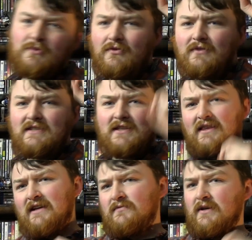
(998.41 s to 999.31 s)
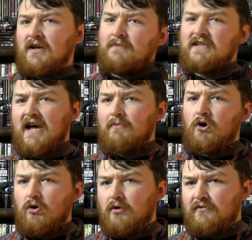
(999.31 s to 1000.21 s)
movies and things when it comes to Hammer
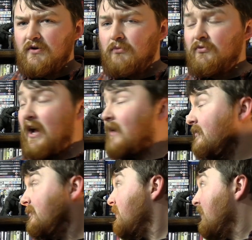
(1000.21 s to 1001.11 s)
horror films, and